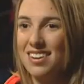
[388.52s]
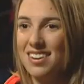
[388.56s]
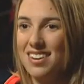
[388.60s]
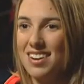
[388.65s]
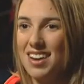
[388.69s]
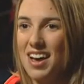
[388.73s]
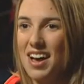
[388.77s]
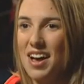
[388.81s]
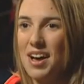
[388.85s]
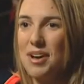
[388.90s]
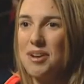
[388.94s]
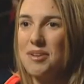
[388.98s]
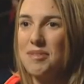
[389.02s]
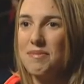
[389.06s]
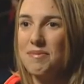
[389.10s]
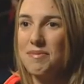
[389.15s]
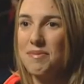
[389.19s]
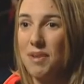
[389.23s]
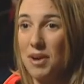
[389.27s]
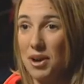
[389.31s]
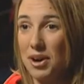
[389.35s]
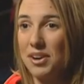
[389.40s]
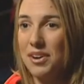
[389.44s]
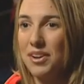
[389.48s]
um,
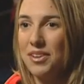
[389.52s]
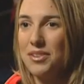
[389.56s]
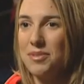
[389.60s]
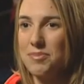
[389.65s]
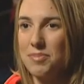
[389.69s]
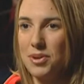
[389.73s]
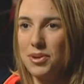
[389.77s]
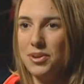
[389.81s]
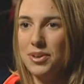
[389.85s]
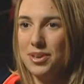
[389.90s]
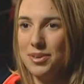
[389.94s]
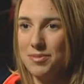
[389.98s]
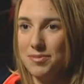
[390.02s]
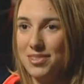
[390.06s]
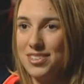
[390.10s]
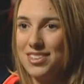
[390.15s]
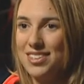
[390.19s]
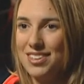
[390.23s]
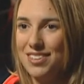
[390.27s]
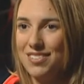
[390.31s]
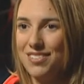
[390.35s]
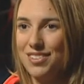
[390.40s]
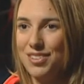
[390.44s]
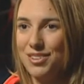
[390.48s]
are on the podium
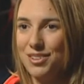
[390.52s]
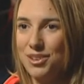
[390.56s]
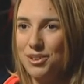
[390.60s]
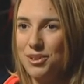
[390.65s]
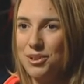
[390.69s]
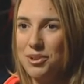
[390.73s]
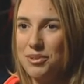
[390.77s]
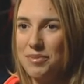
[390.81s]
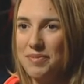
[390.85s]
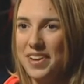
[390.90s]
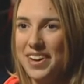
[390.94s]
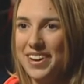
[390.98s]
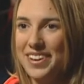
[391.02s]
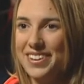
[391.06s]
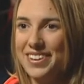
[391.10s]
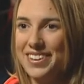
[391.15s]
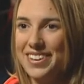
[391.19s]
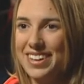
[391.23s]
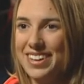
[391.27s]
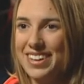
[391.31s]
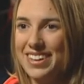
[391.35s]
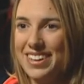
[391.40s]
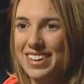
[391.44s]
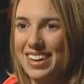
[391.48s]
receiving their gold
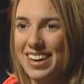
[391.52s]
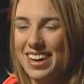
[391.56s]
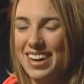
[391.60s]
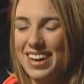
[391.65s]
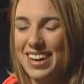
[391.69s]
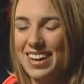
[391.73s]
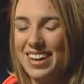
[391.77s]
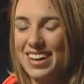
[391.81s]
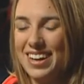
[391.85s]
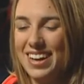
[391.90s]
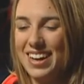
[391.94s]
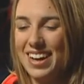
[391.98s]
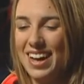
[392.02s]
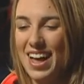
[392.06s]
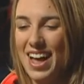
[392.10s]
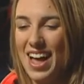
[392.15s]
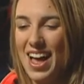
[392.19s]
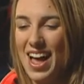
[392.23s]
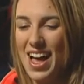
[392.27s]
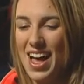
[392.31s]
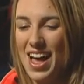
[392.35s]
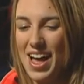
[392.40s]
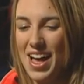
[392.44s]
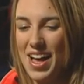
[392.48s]
medal, and. Uh,
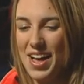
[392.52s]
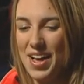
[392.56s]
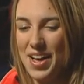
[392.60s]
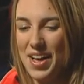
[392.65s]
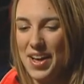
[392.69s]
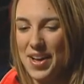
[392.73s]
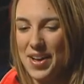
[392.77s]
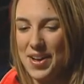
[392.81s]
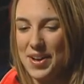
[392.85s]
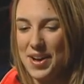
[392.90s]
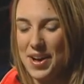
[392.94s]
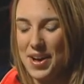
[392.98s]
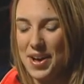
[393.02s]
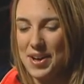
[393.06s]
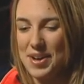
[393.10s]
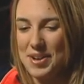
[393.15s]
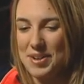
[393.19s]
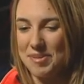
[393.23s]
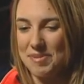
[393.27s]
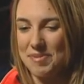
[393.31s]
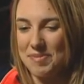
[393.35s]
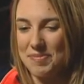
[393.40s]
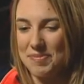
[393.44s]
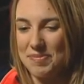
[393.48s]

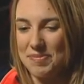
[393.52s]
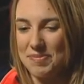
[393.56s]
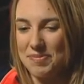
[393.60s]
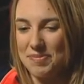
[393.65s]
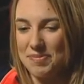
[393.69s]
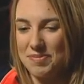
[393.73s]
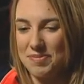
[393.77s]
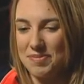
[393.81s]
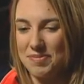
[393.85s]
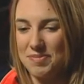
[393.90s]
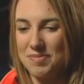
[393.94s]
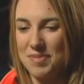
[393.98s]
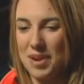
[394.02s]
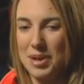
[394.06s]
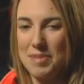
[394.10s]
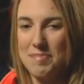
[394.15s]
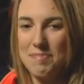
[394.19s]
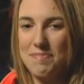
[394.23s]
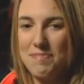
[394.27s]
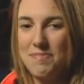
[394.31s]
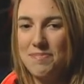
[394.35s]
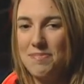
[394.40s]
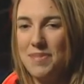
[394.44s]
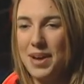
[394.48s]
um, my
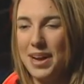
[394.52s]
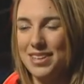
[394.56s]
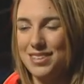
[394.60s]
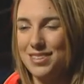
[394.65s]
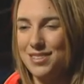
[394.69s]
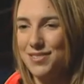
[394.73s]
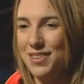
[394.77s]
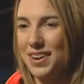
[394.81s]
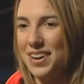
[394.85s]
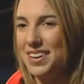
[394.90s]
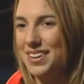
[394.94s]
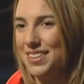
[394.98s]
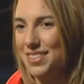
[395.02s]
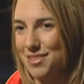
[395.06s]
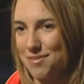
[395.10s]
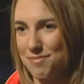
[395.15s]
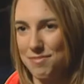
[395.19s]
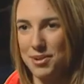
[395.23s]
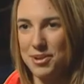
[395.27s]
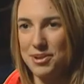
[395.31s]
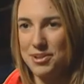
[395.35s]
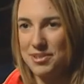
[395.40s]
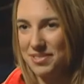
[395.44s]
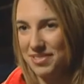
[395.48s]
best friend in the
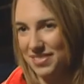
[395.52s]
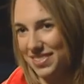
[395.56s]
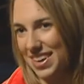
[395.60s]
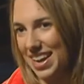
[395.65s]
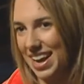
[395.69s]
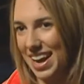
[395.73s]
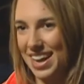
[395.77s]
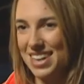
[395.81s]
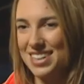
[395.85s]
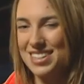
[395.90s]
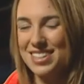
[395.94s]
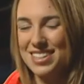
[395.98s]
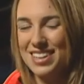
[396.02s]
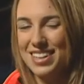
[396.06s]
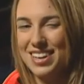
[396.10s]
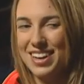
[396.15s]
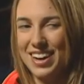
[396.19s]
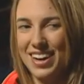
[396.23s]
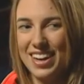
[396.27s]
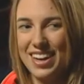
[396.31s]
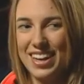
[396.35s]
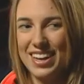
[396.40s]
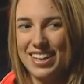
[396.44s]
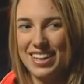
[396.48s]
boat, Ashley, and
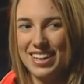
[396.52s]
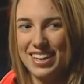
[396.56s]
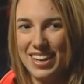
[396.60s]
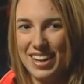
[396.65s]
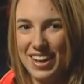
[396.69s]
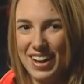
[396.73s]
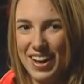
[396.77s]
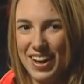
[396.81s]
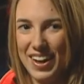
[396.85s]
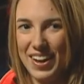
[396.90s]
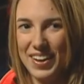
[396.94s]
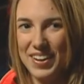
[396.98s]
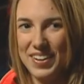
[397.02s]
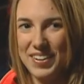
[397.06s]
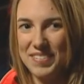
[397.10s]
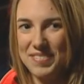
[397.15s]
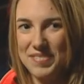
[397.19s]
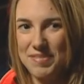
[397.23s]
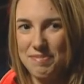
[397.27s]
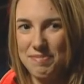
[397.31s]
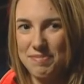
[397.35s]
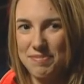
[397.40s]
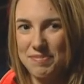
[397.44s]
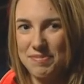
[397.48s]
I
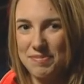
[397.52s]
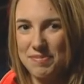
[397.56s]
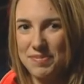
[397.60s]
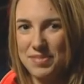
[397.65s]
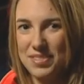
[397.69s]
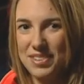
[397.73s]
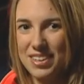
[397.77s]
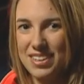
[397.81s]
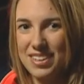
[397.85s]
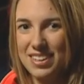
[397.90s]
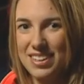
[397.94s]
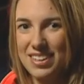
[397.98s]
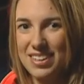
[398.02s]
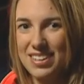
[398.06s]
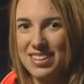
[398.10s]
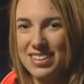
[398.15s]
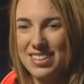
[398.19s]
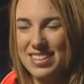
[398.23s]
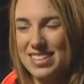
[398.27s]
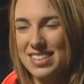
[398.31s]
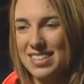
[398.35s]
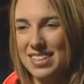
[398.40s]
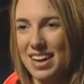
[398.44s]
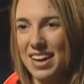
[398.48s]
um,
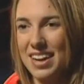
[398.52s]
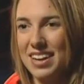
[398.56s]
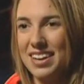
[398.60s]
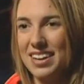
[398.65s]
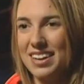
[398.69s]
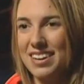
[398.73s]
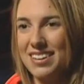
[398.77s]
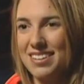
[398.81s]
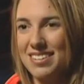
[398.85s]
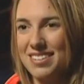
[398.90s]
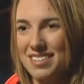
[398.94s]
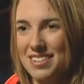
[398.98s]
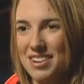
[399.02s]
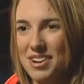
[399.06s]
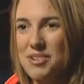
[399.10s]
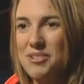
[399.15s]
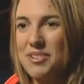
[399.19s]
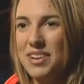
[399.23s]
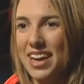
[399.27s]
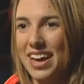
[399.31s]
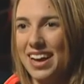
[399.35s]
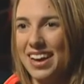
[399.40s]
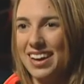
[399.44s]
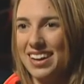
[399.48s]
decided,
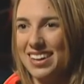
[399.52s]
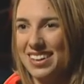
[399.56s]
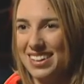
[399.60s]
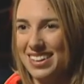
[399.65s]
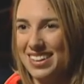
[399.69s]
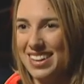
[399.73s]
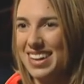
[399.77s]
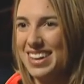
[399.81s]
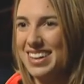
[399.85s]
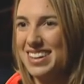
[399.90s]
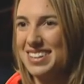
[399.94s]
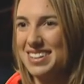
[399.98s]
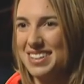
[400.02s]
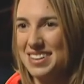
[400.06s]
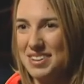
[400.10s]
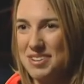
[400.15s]
okay, like